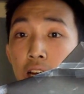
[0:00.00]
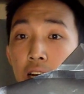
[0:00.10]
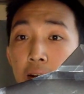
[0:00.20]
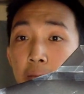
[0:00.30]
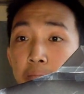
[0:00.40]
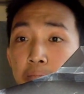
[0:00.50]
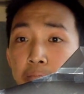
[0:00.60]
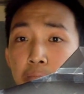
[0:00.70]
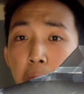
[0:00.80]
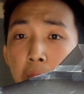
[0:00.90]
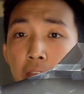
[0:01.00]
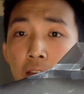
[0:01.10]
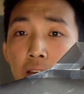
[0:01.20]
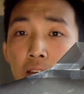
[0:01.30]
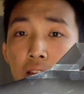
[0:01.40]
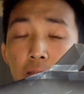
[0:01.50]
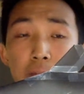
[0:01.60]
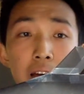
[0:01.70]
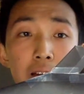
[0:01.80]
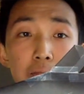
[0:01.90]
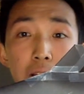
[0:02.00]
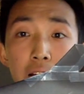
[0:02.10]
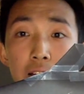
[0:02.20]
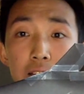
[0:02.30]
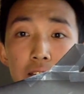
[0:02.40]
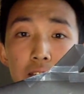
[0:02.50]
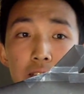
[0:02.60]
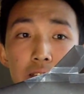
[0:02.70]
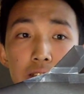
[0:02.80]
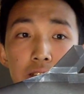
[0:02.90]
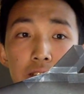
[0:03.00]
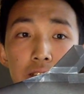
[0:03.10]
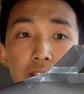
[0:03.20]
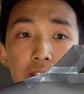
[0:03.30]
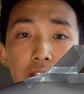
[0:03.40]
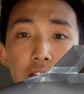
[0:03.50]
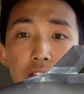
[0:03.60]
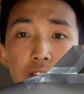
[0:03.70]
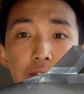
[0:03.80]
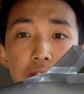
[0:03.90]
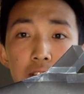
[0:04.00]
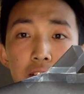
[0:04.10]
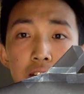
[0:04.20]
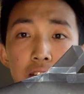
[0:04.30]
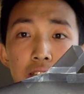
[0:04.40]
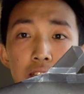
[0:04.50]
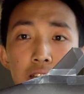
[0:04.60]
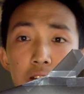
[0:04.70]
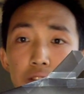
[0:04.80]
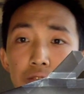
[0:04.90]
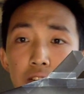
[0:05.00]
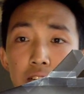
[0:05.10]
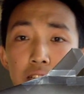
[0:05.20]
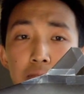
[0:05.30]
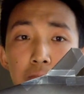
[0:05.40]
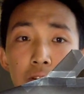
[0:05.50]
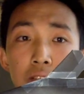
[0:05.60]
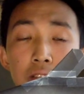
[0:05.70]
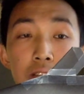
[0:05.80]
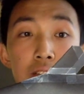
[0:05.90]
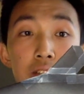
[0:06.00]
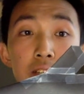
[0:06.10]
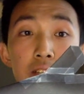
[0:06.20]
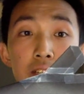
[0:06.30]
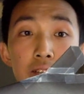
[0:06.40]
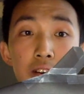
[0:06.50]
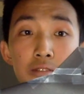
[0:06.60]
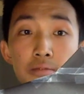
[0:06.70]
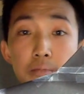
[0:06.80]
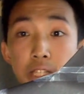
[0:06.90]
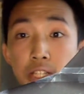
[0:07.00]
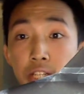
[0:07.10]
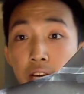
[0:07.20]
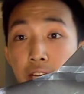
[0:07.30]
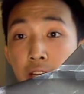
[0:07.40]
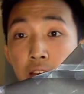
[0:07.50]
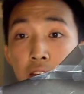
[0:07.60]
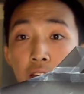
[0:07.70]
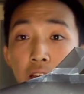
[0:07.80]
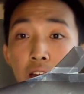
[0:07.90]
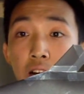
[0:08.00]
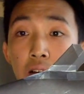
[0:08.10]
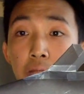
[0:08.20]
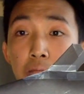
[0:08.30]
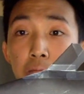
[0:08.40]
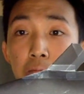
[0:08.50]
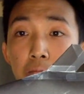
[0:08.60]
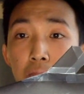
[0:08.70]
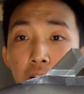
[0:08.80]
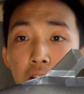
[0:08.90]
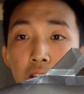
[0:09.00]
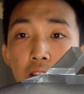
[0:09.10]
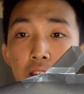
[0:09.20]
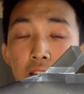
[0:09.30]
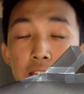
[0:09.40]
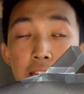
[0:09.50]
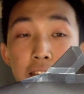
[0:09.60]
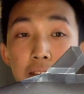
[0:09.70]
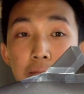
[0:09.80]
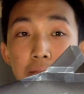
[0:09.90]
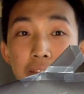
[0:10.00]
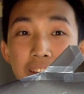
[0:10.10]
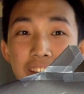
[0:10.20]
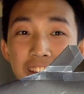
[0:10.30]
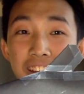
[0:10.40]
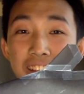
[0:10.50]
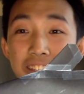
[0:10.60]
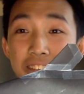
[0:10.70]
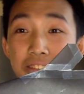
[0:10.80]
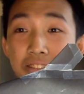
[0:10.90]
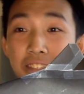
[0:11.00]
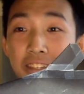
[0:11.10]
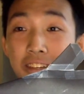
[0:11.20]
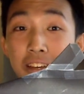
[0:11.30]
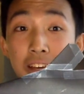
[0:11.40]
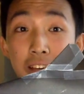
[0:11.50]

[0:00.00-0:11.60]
the matte black is actually really nice. It looks really nice in person. It doesn't give off much shine, but the tape that's used to